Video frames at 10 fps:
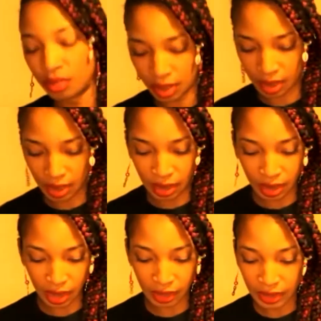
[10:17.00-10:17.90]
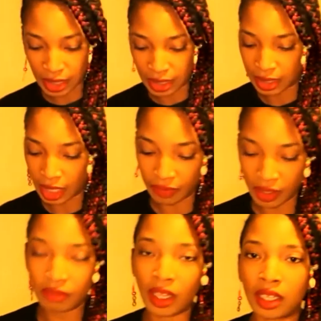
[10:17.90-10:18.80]
thin gloves, I
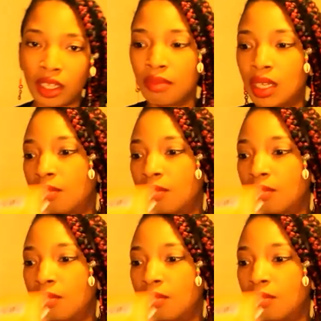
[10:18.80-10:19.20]
definitely recommend